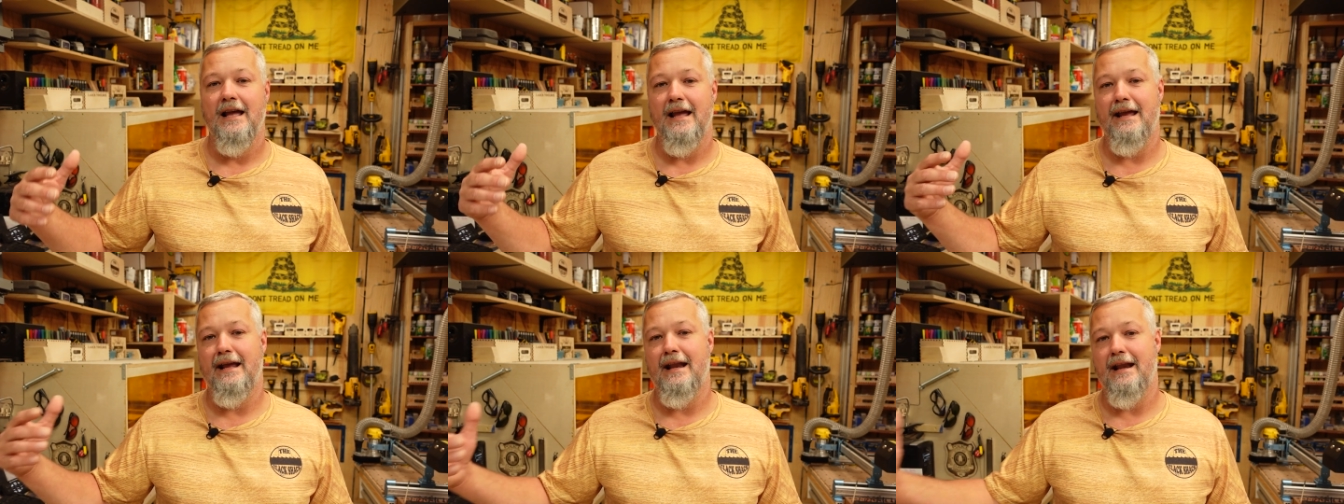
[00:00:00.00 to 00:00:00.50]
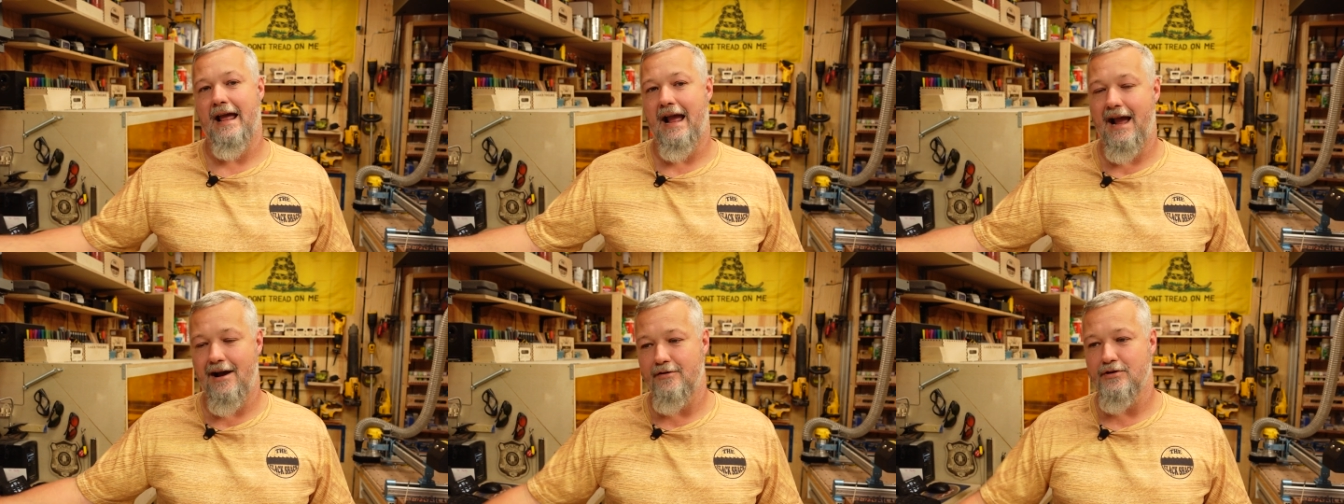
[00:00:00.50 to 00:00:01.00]
and
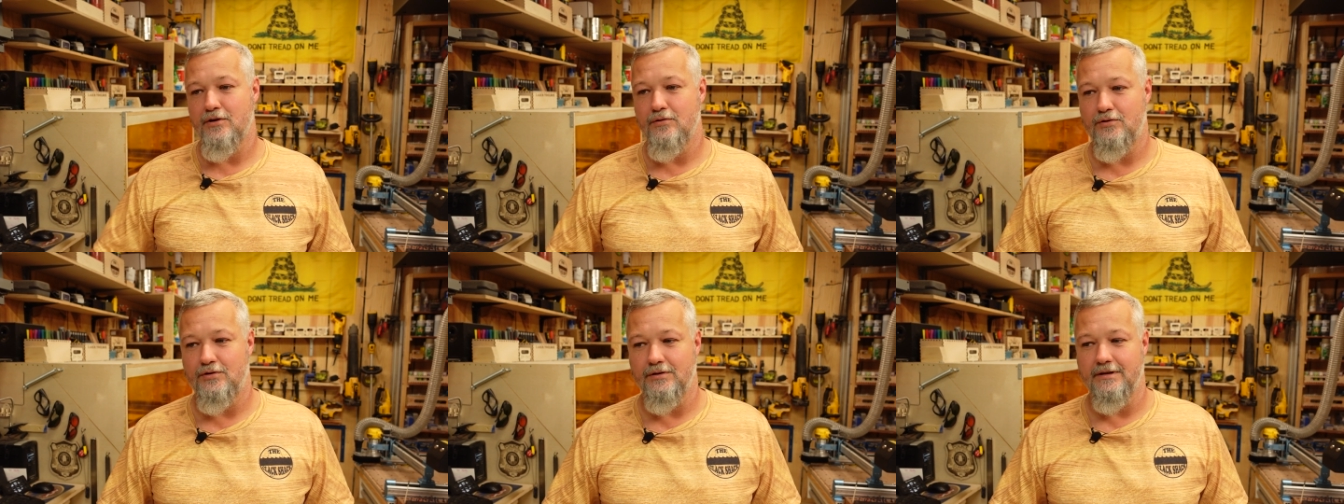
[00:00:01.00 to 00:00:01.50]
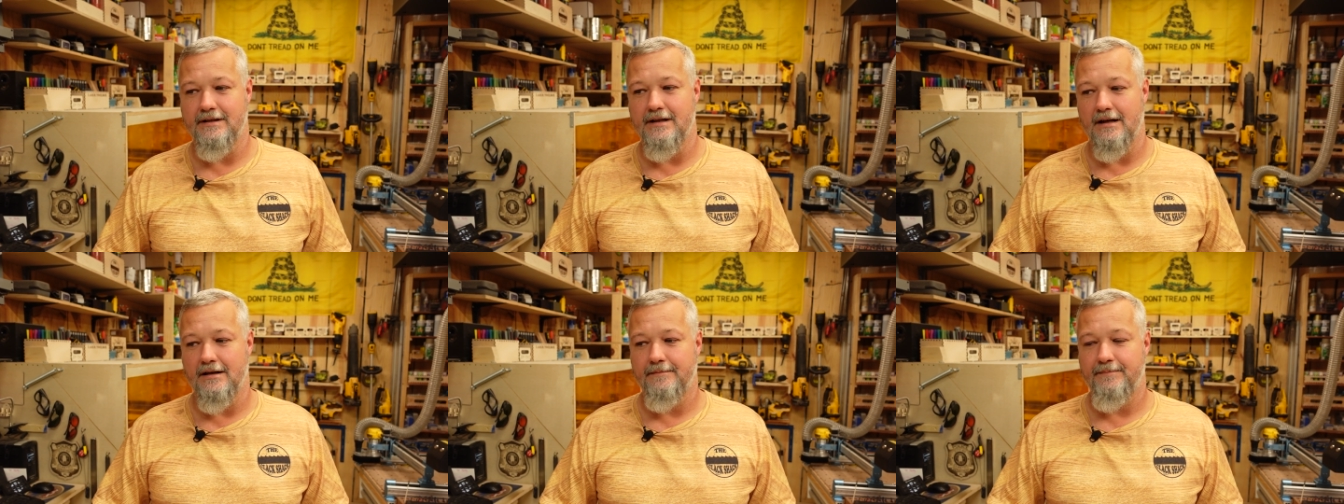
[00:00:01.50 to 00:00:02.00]
how you should
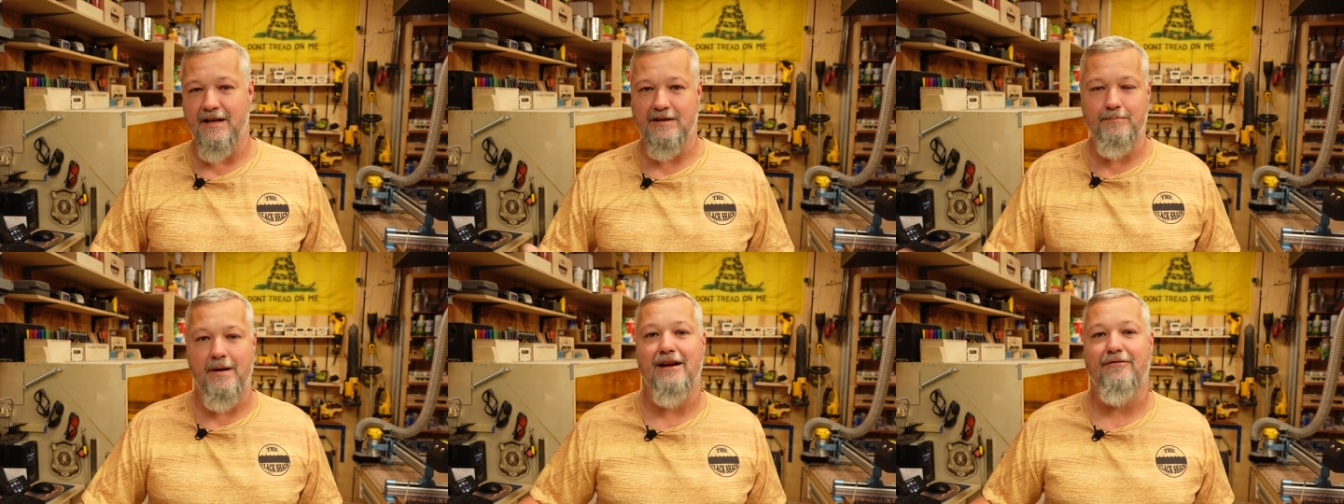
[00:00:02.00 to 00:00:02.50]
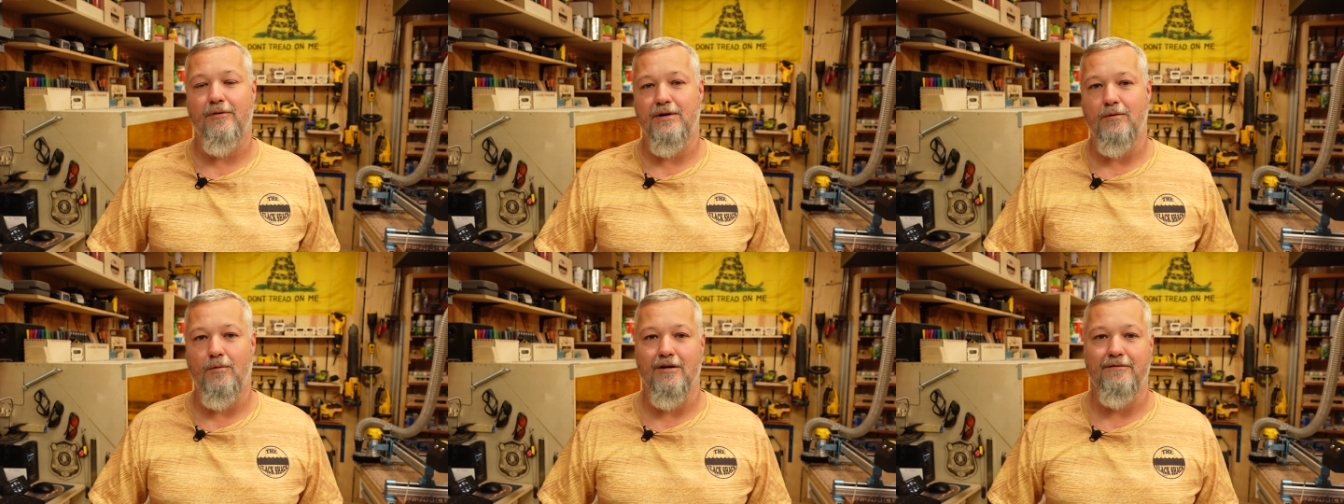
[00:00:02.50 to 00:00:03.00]
uh, expect for it
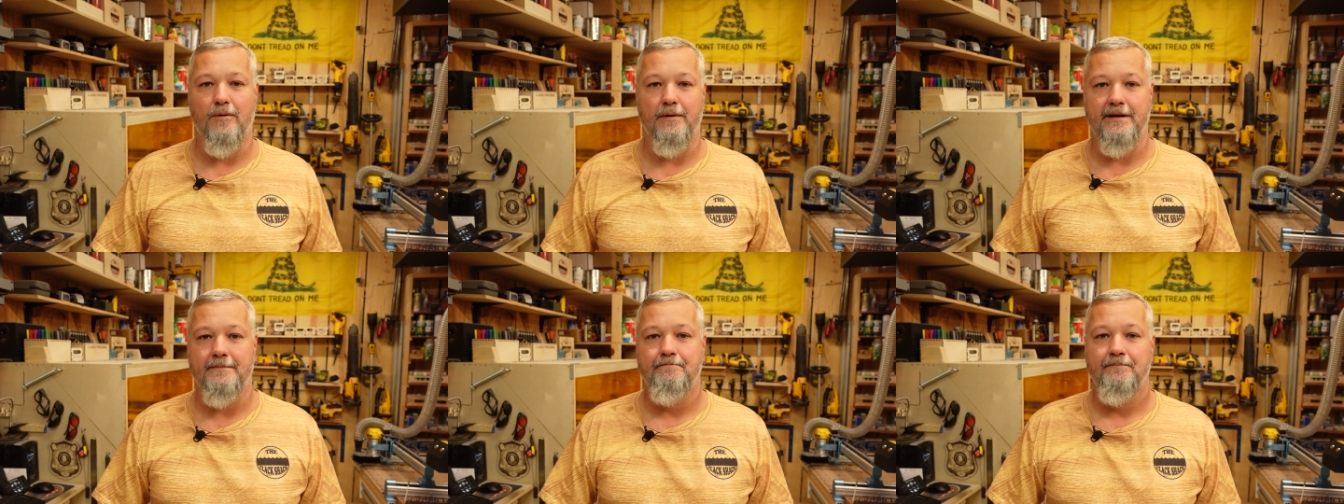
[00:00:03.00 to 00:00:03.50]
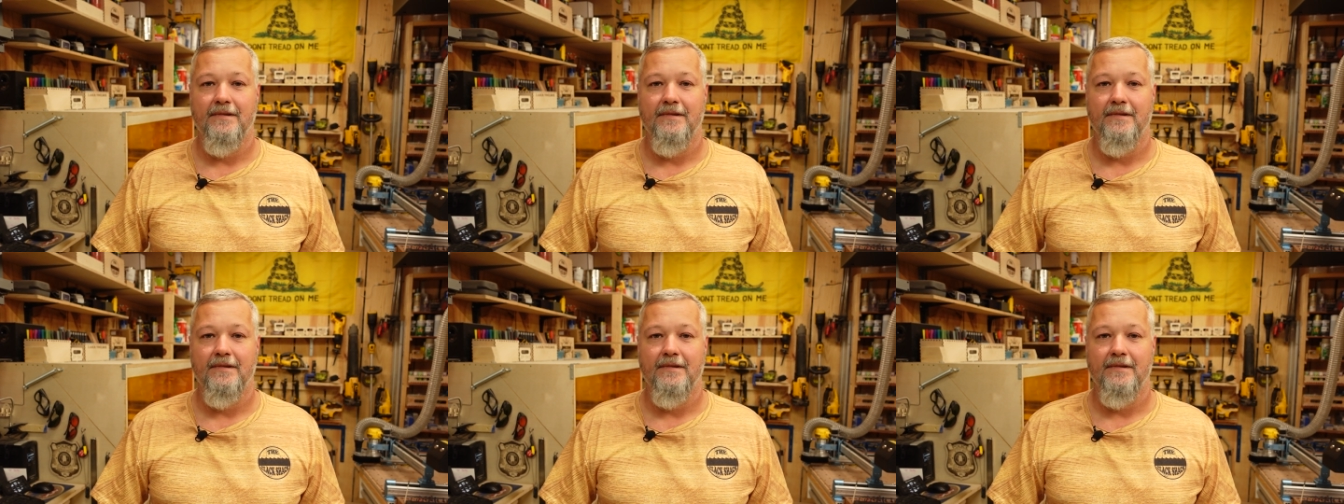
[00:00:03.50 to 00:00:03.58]
to work for you.